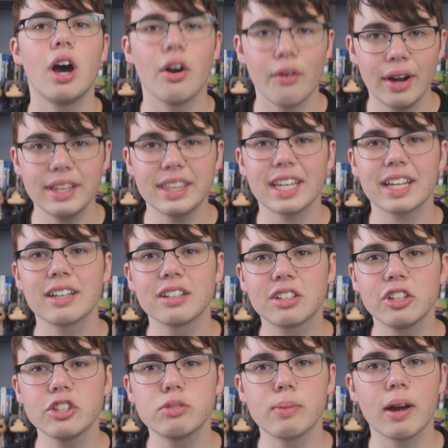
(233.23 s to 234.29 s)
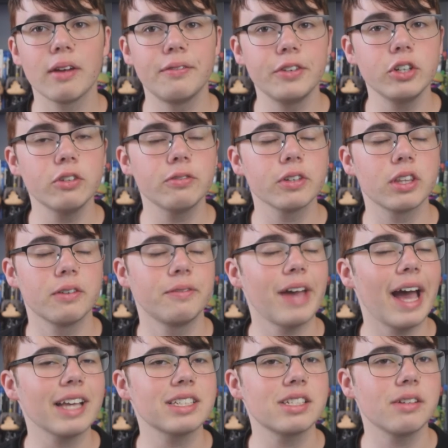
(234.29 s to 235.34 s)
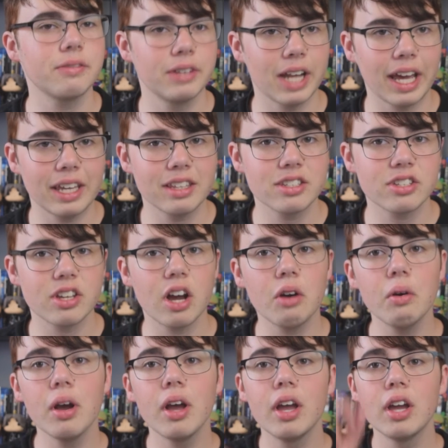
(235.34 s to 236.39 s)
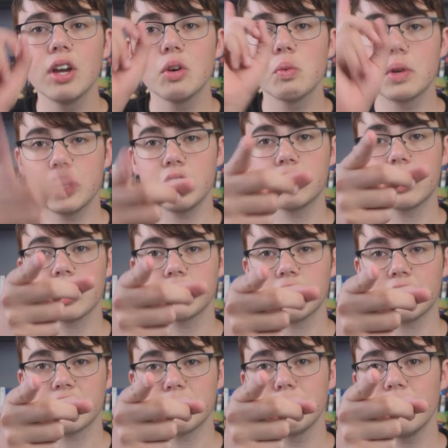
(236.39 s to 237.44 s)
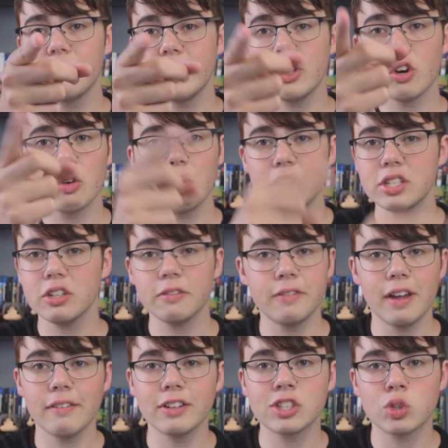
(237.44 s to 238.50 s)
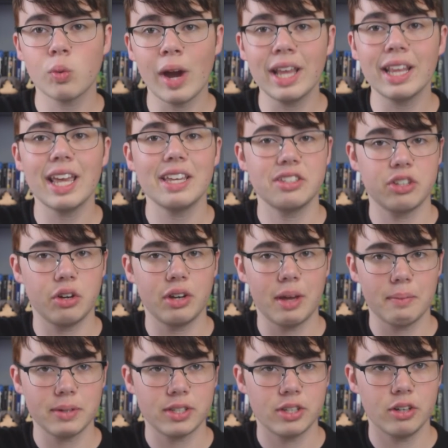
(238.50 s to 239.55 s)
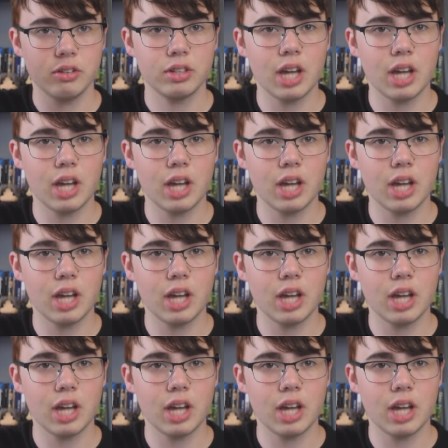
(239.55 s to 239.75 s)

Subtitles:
Alright, that concludes my review for The Vast of Night. So, what are your thoughts on this movie, or what is your favorite Twilight Zone episode?